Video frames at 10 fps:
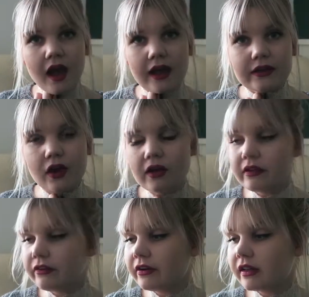I got
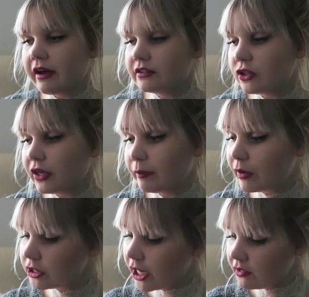another Clarisonic
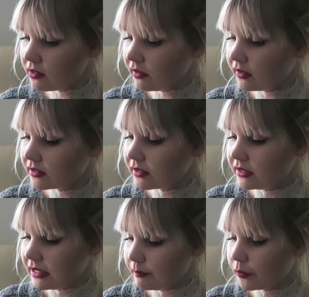brush head, and it's a
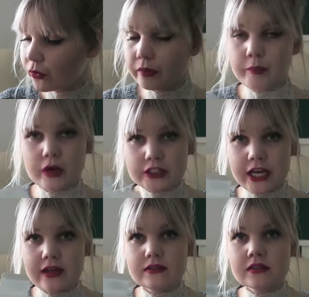deep pore brush
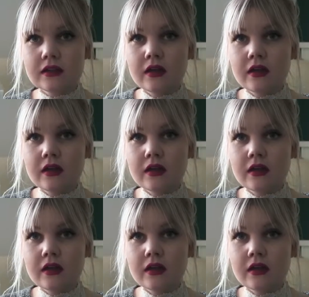head,